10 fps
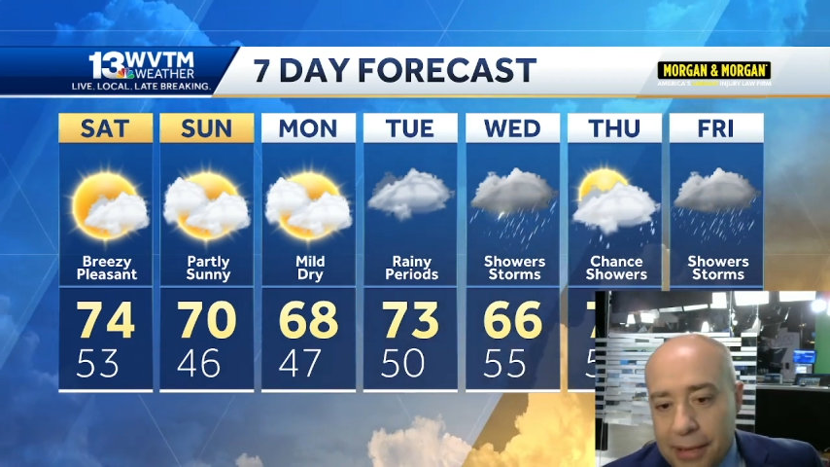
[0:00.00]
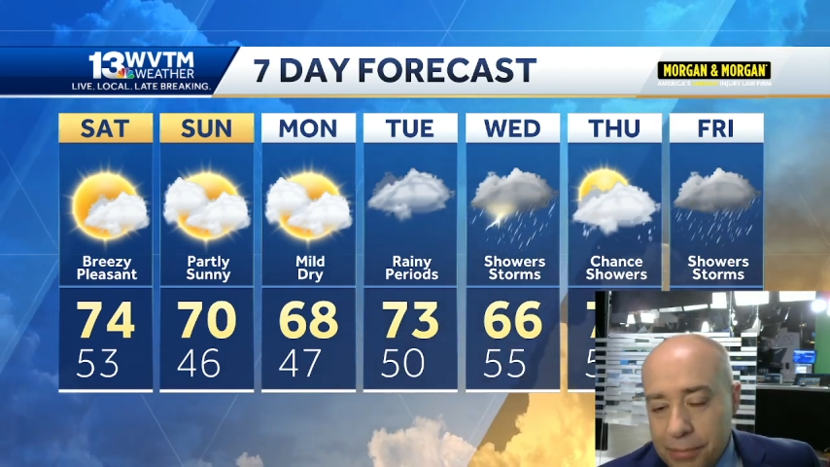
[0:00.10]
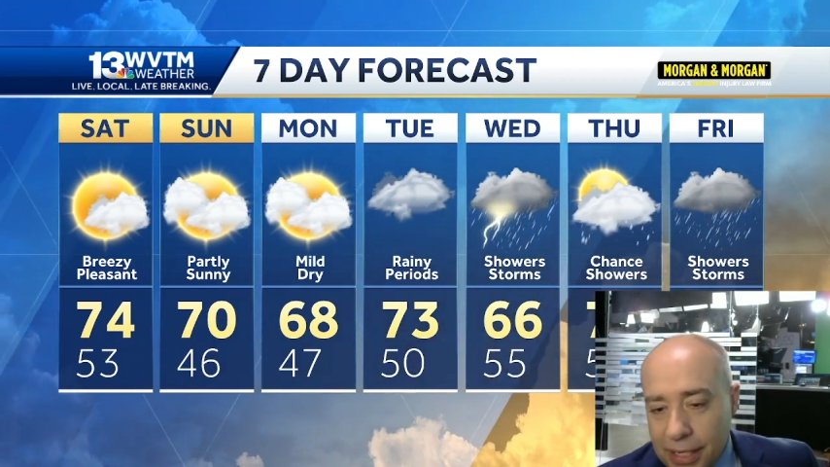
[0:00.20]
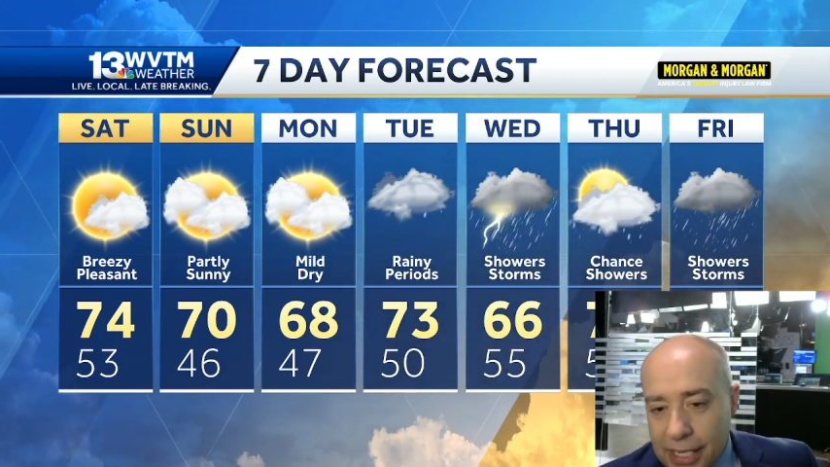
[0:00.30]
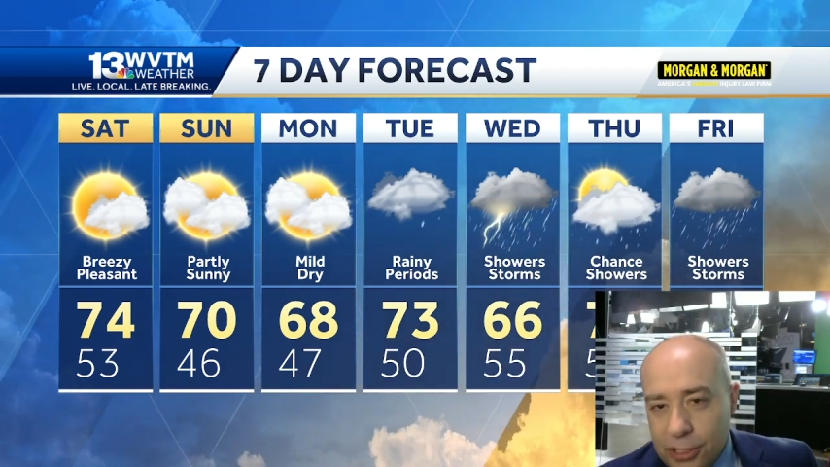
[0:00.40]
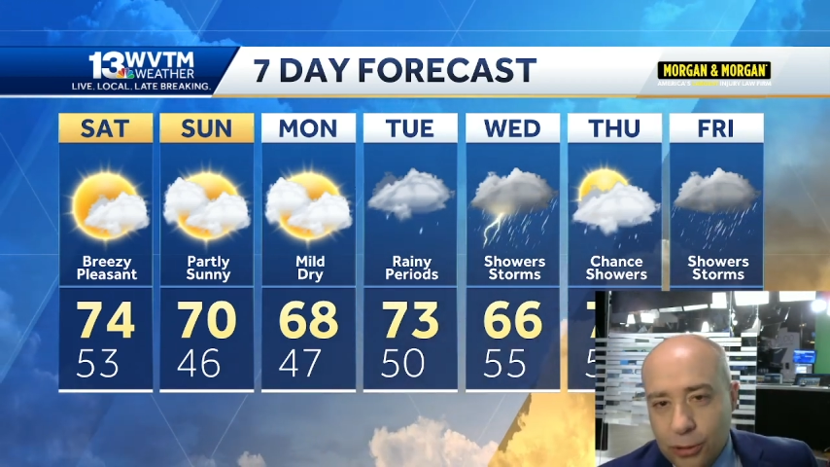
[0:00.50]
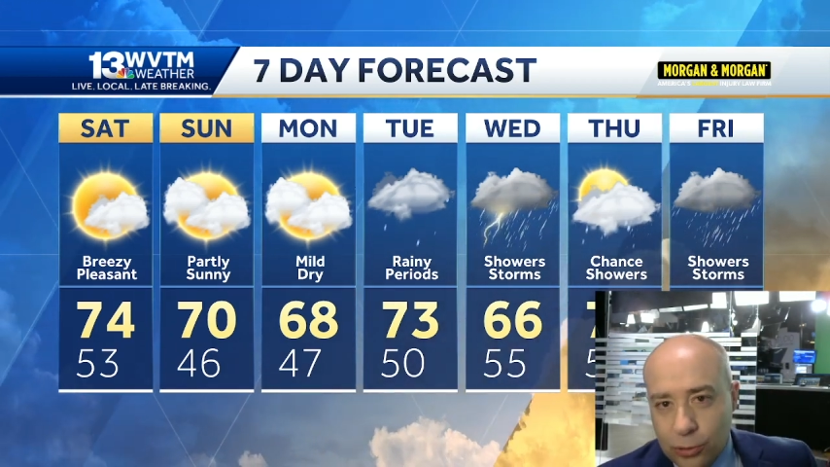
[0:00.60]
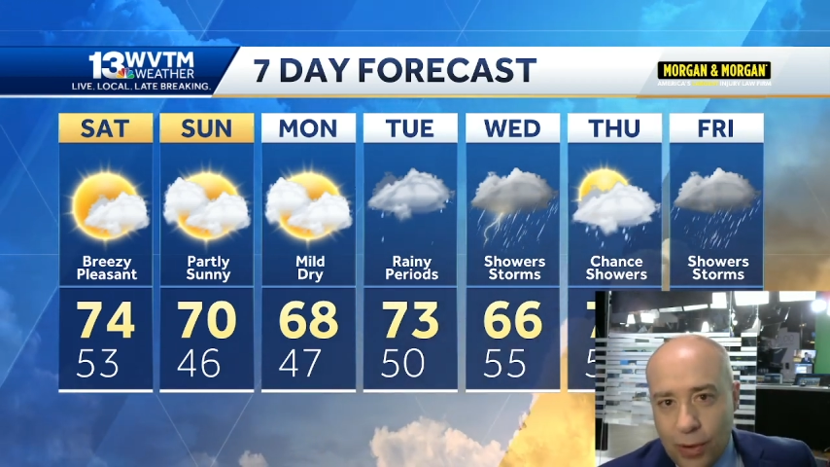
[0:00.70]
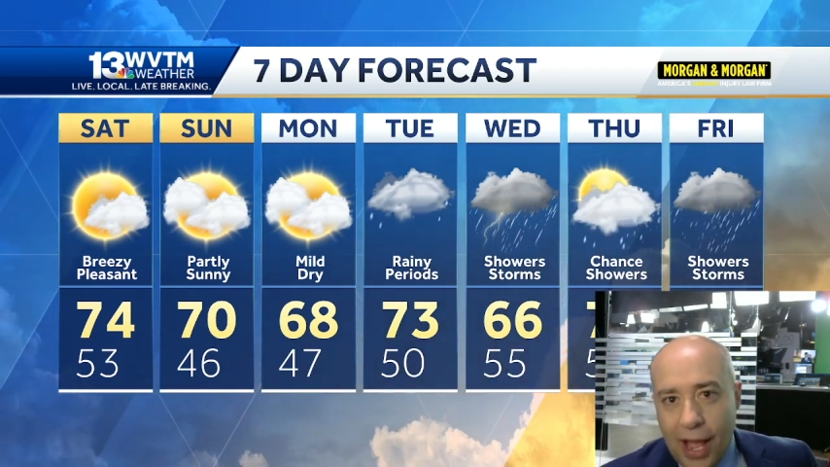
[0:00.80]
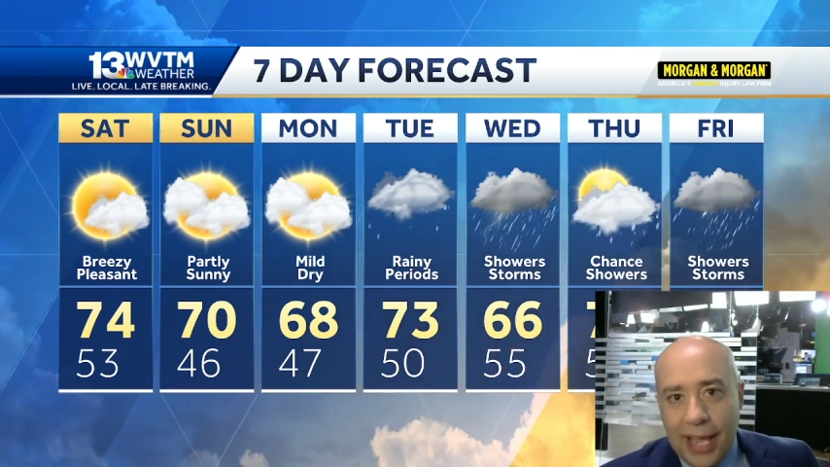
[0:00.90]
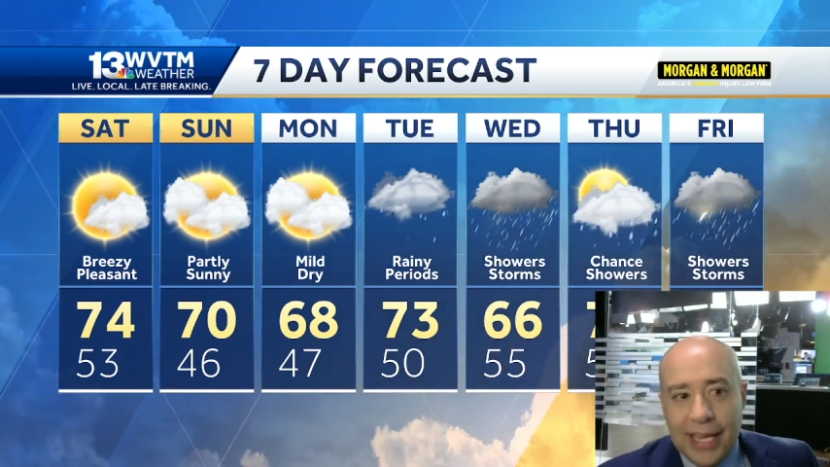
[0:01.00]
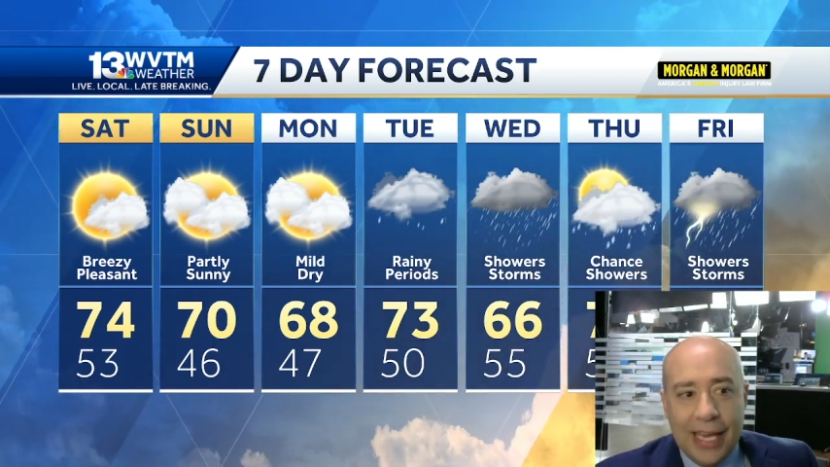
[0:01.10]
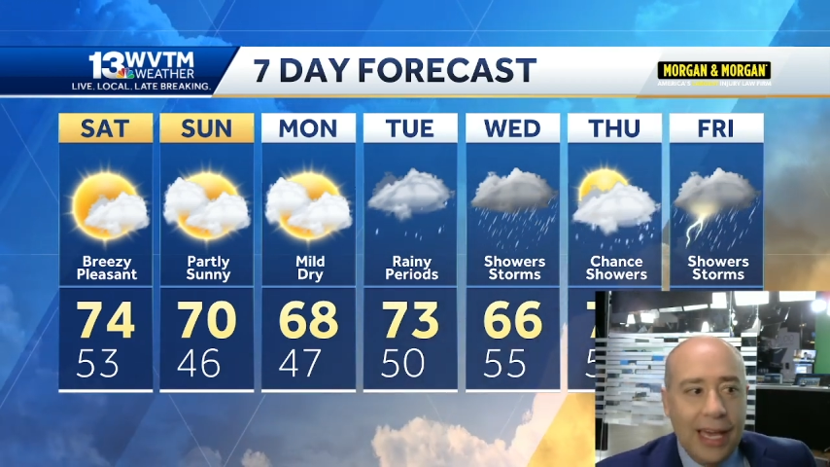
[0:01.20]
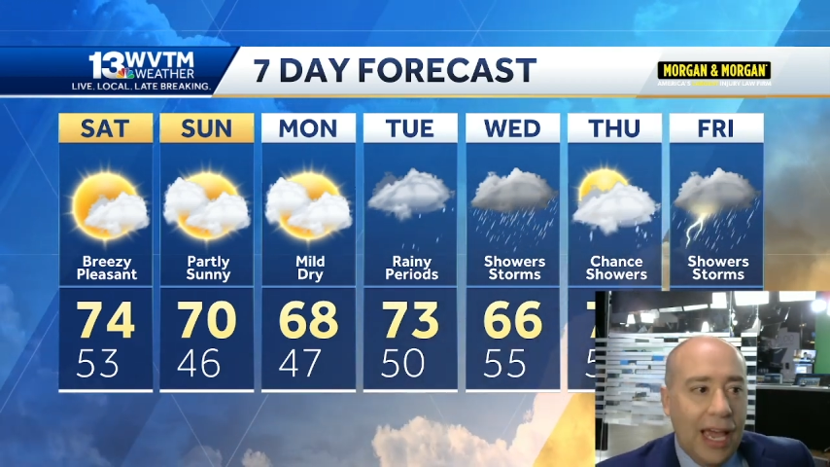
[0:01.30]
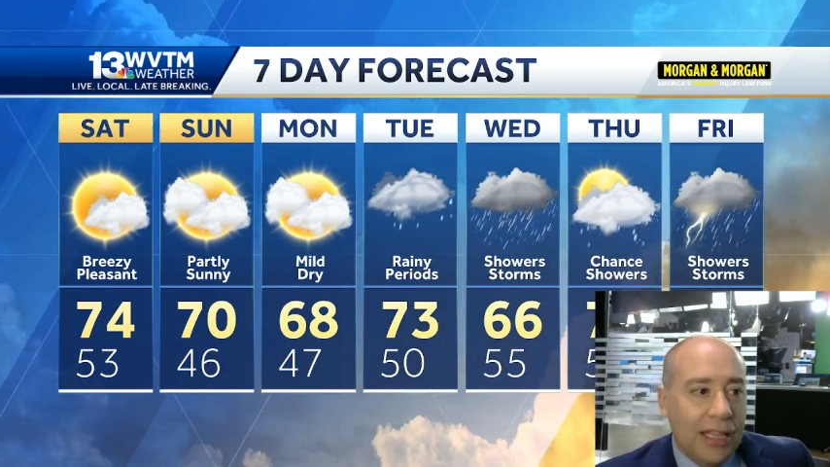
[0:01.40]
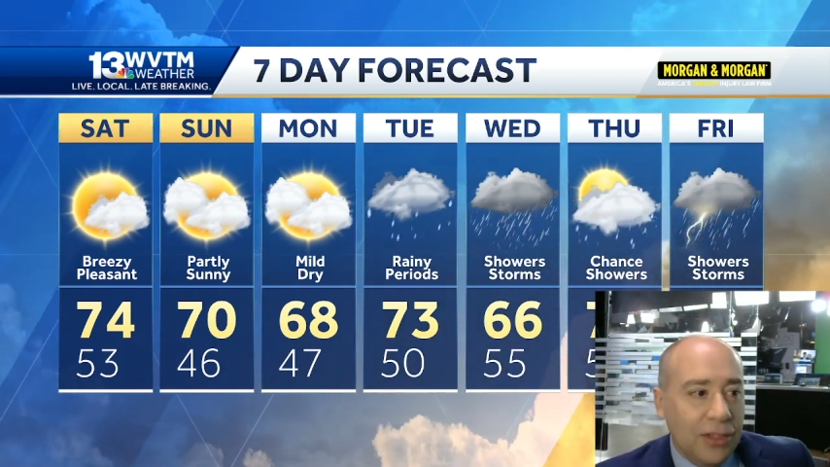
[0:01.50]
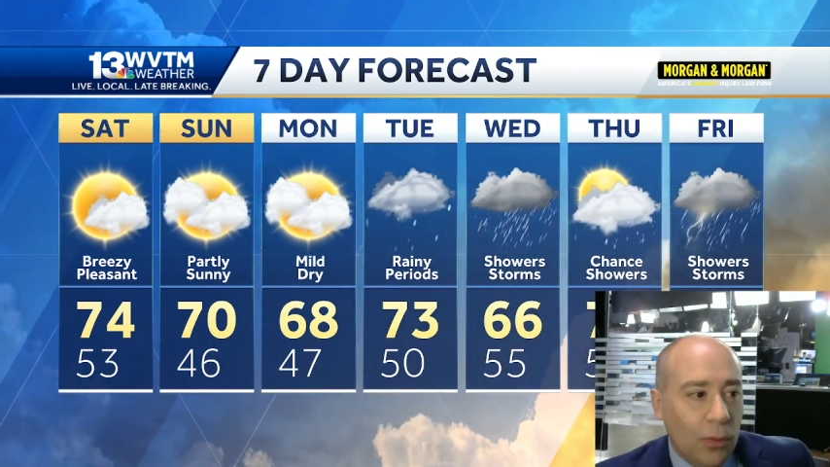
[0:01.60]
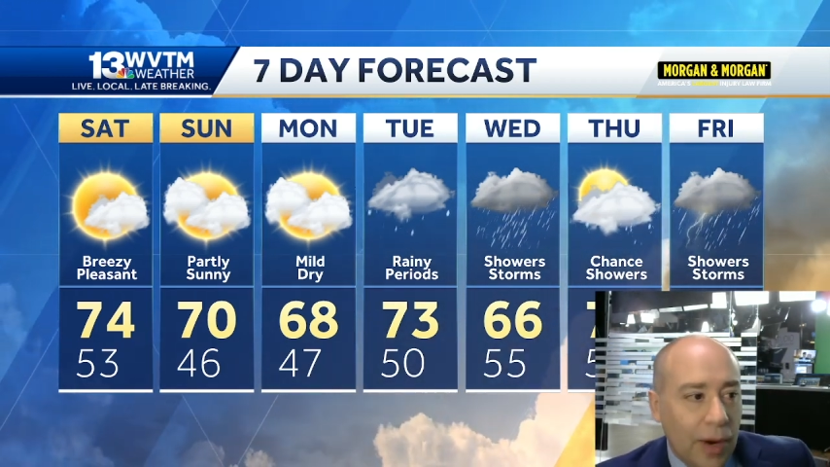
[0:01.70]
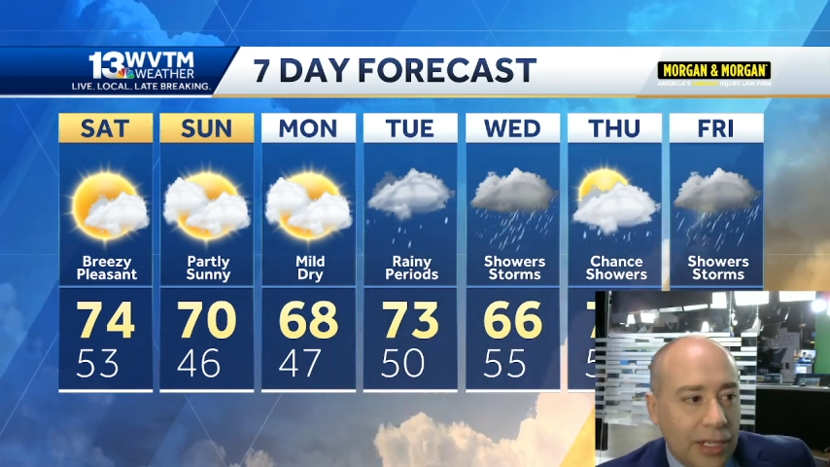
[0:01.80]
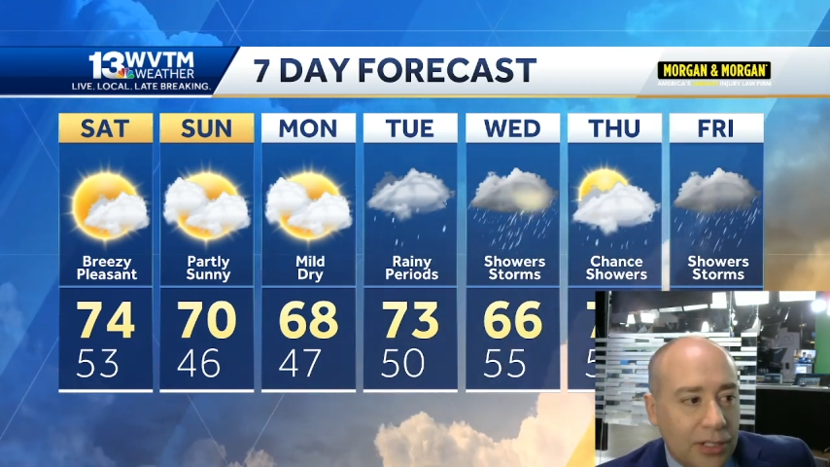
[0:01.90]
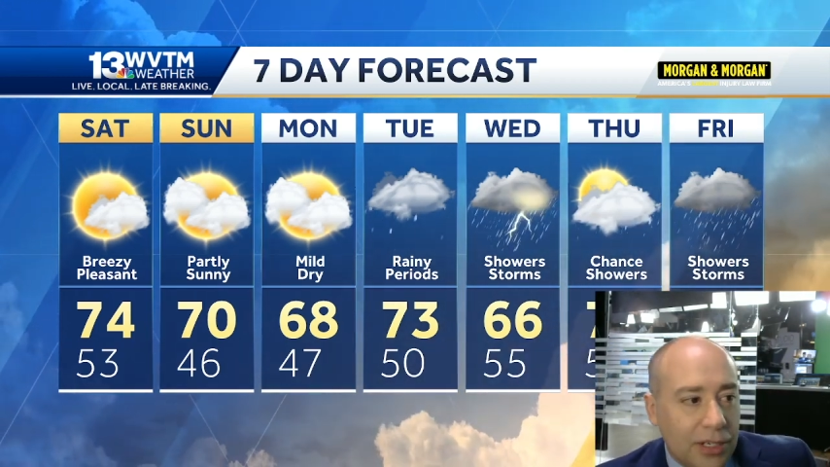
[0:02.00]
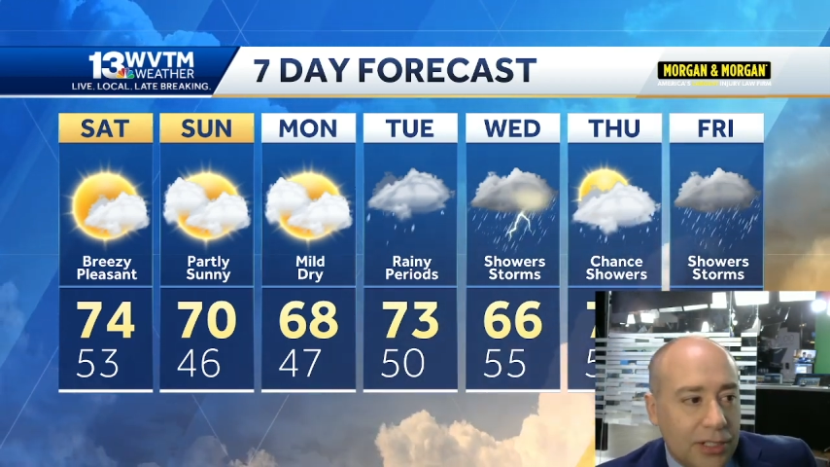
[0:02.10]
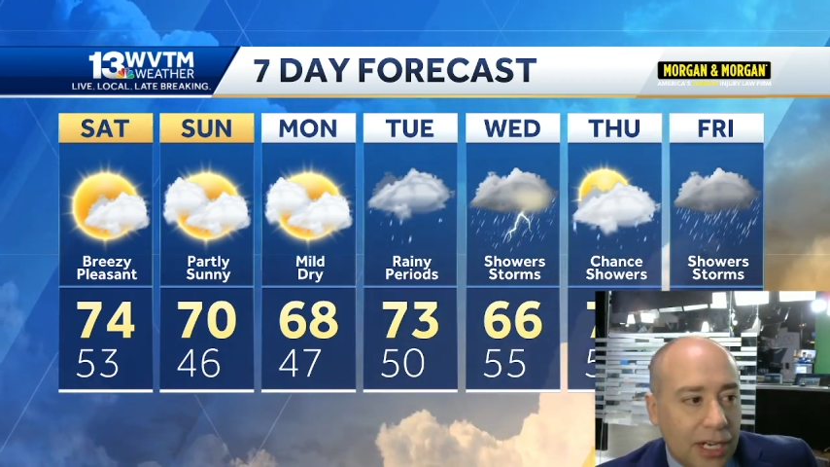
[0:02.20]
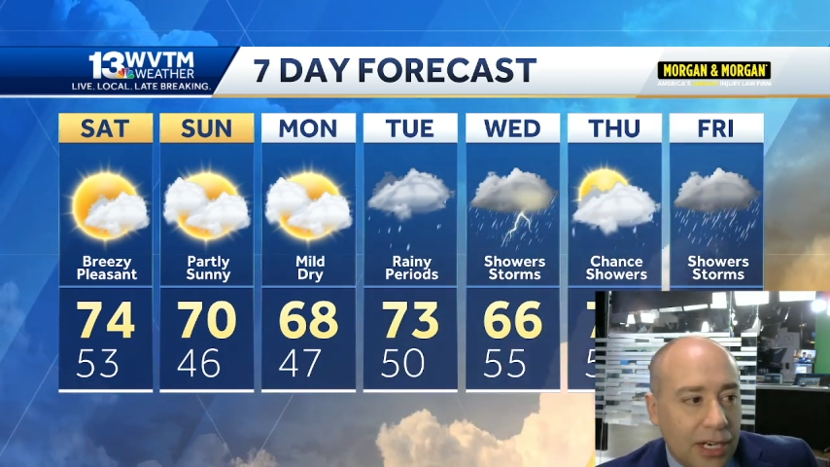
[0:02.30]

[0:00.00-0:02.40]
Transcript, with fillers: Monday still dry, and then the rain's going to set